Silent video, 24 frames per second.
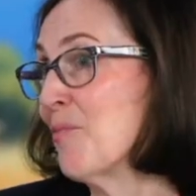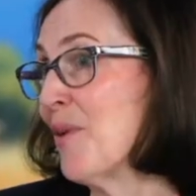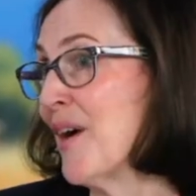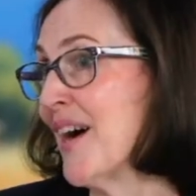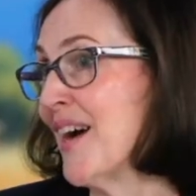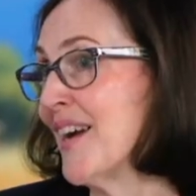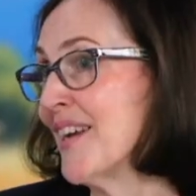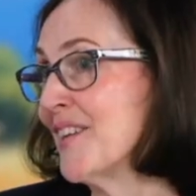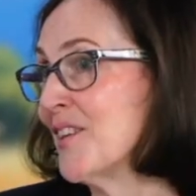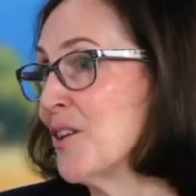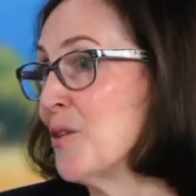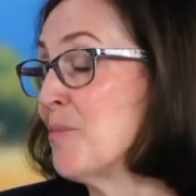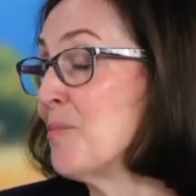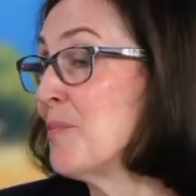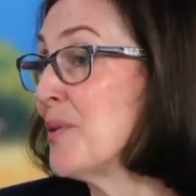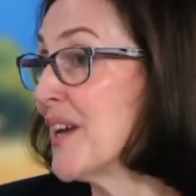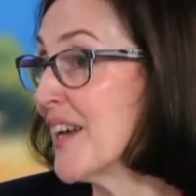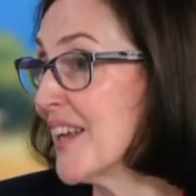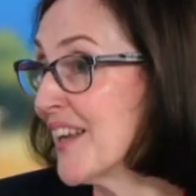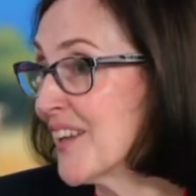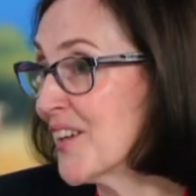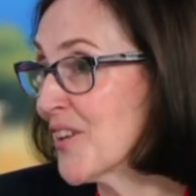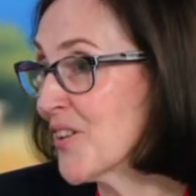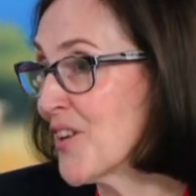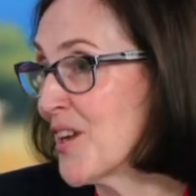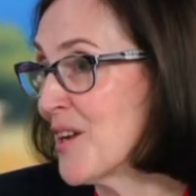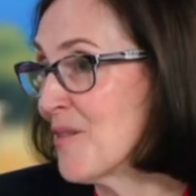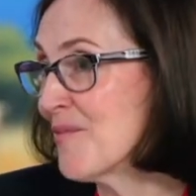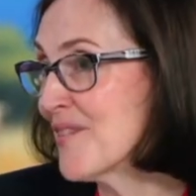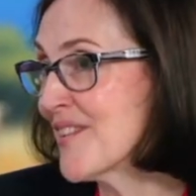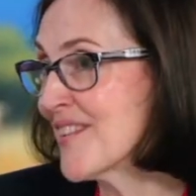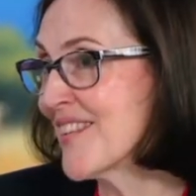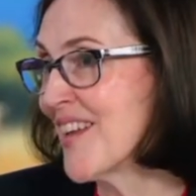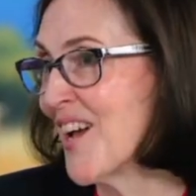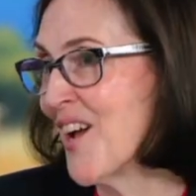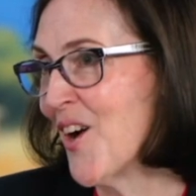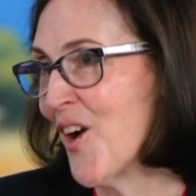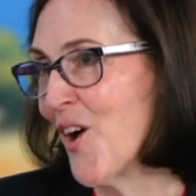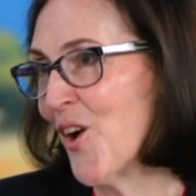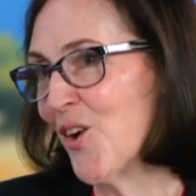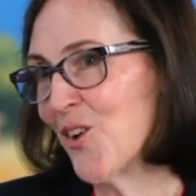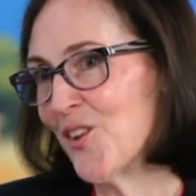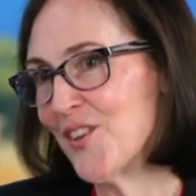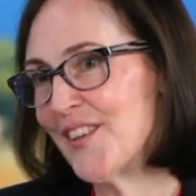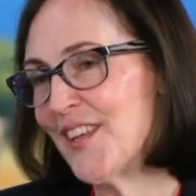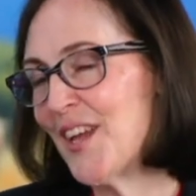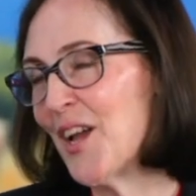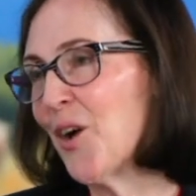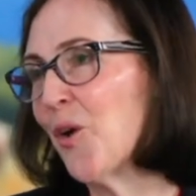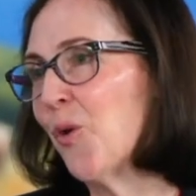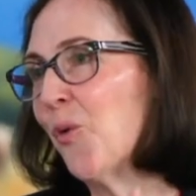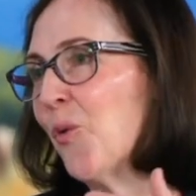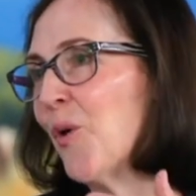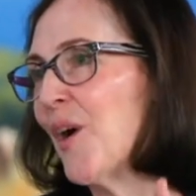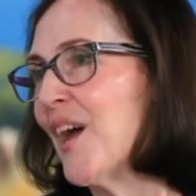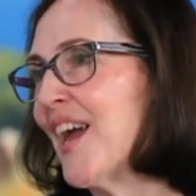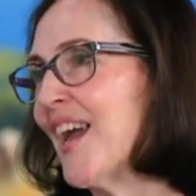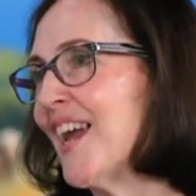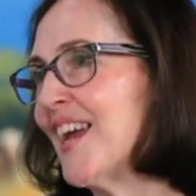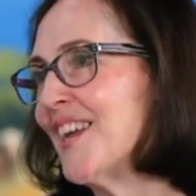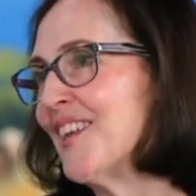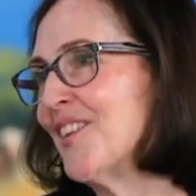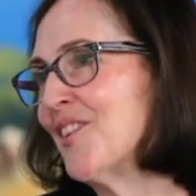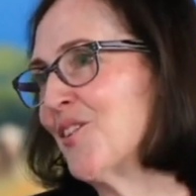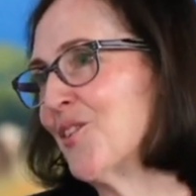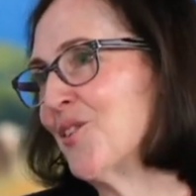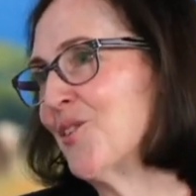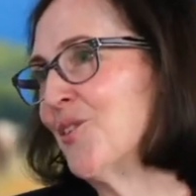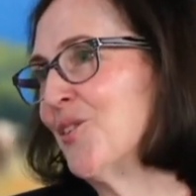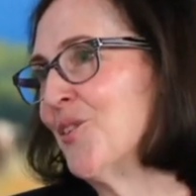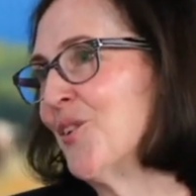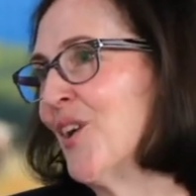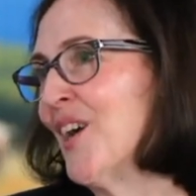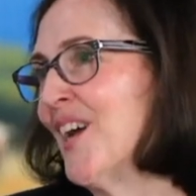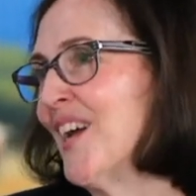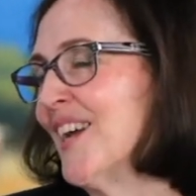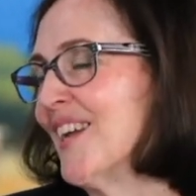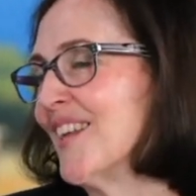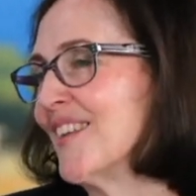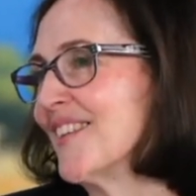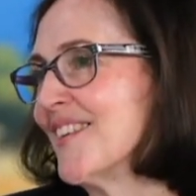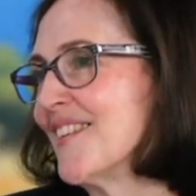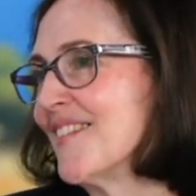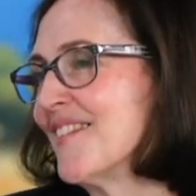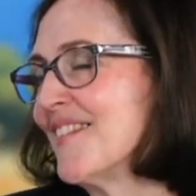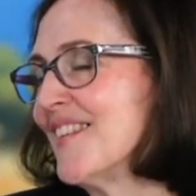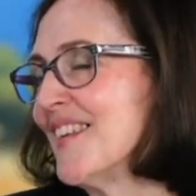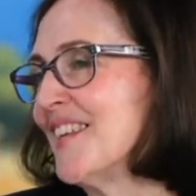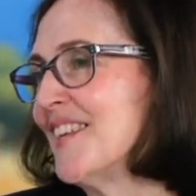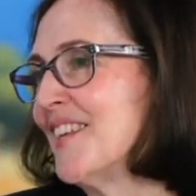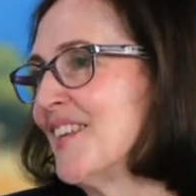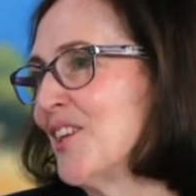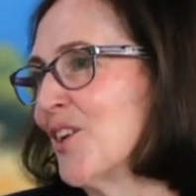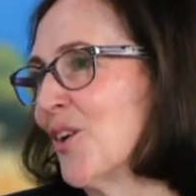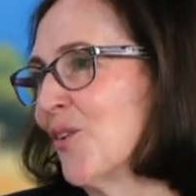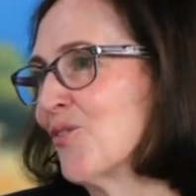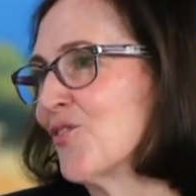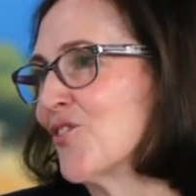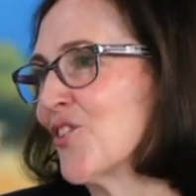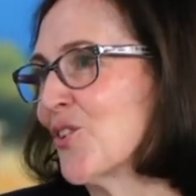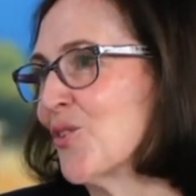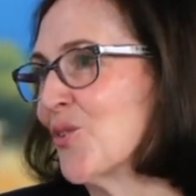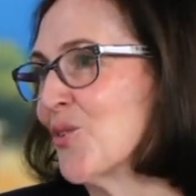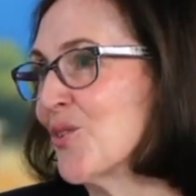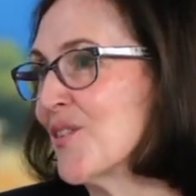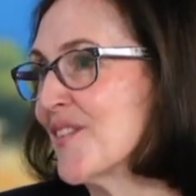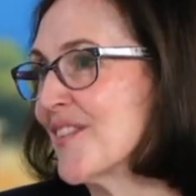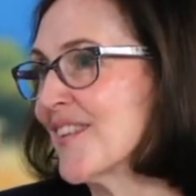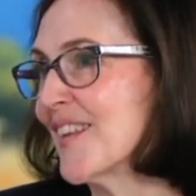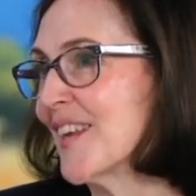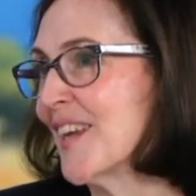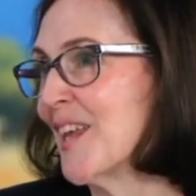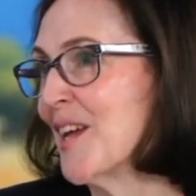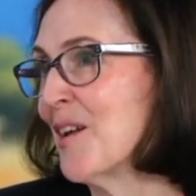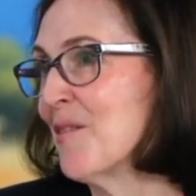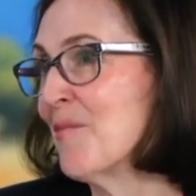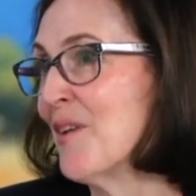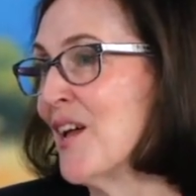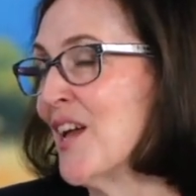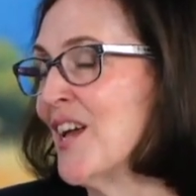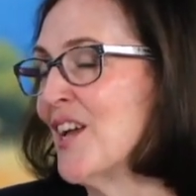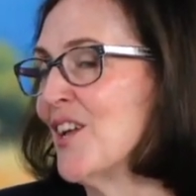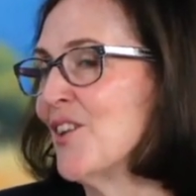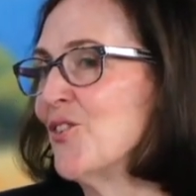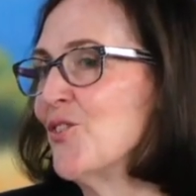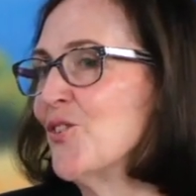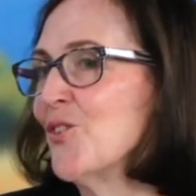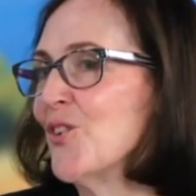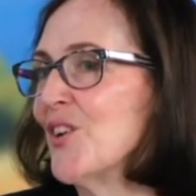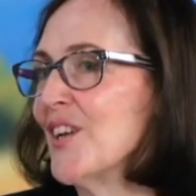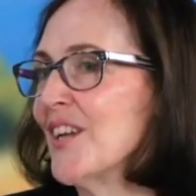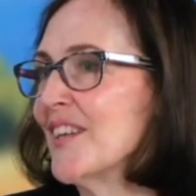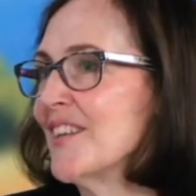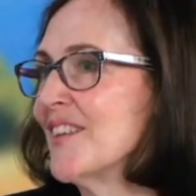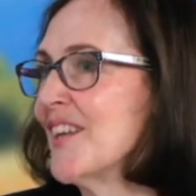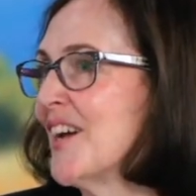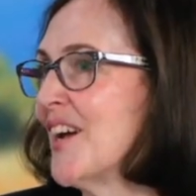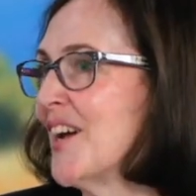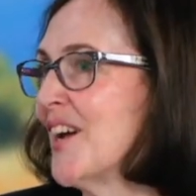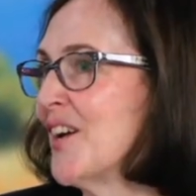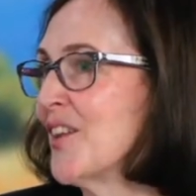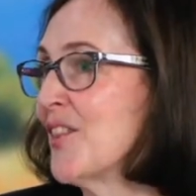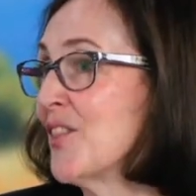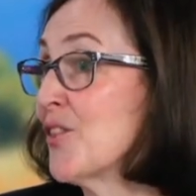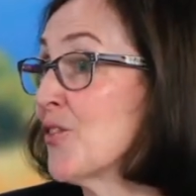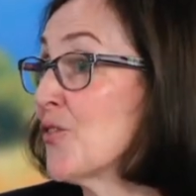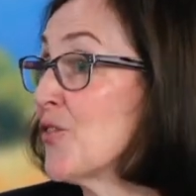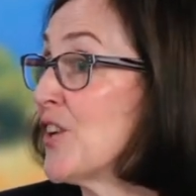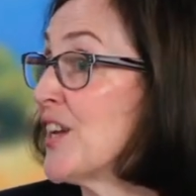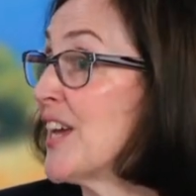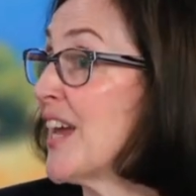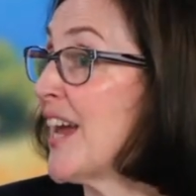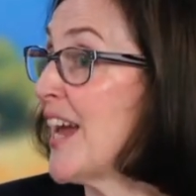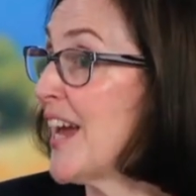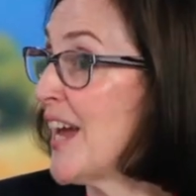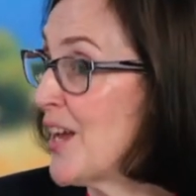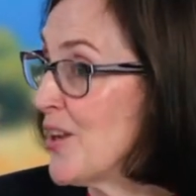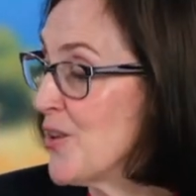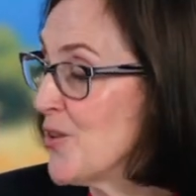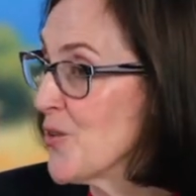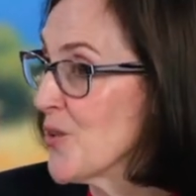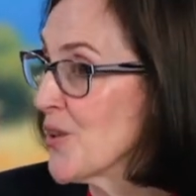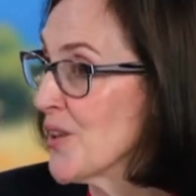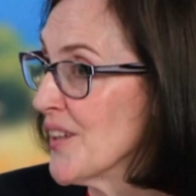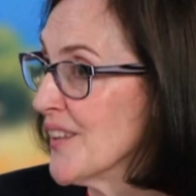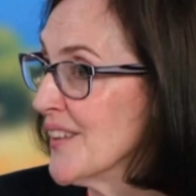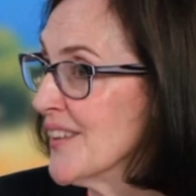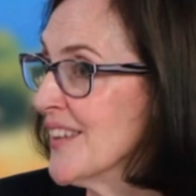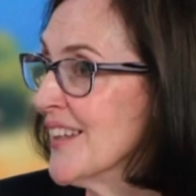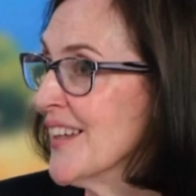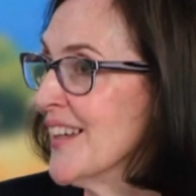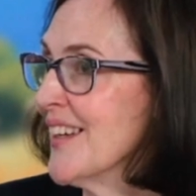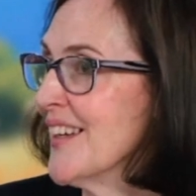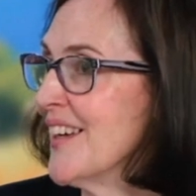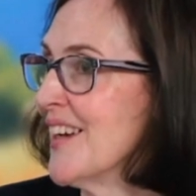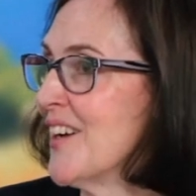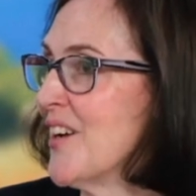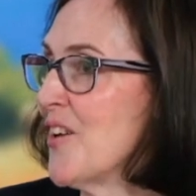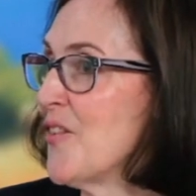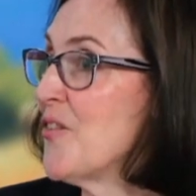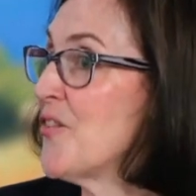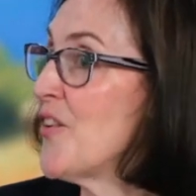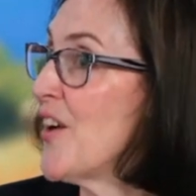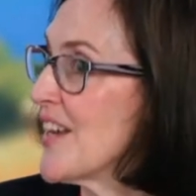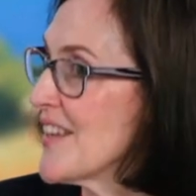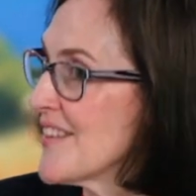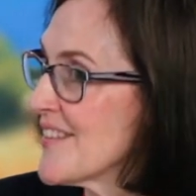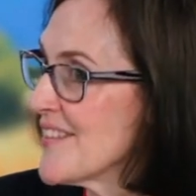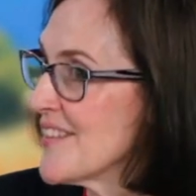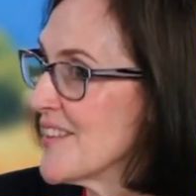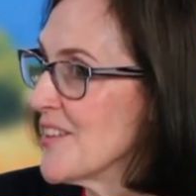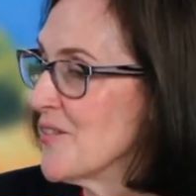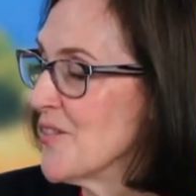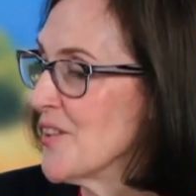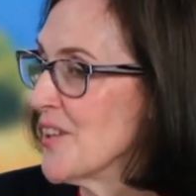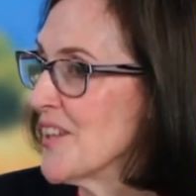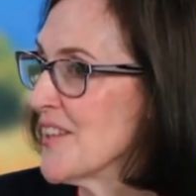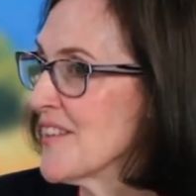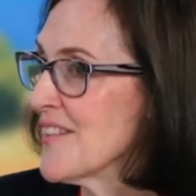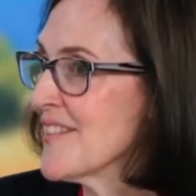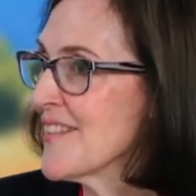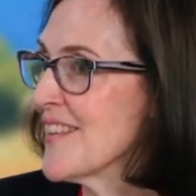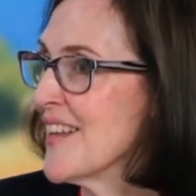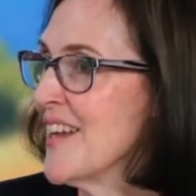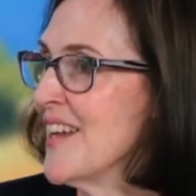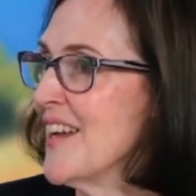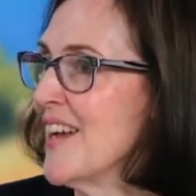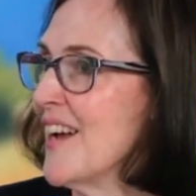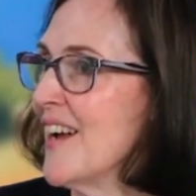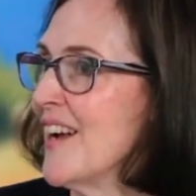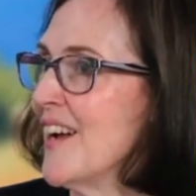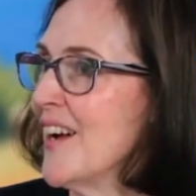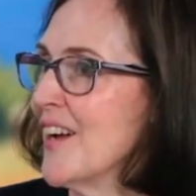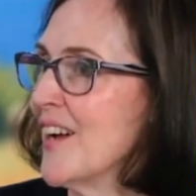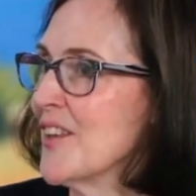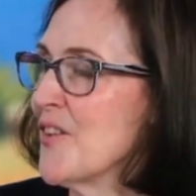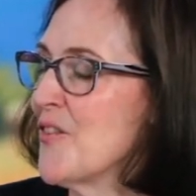by the pilgrims on their way to the city of Jerusalem during the three annual uh, festivals uh,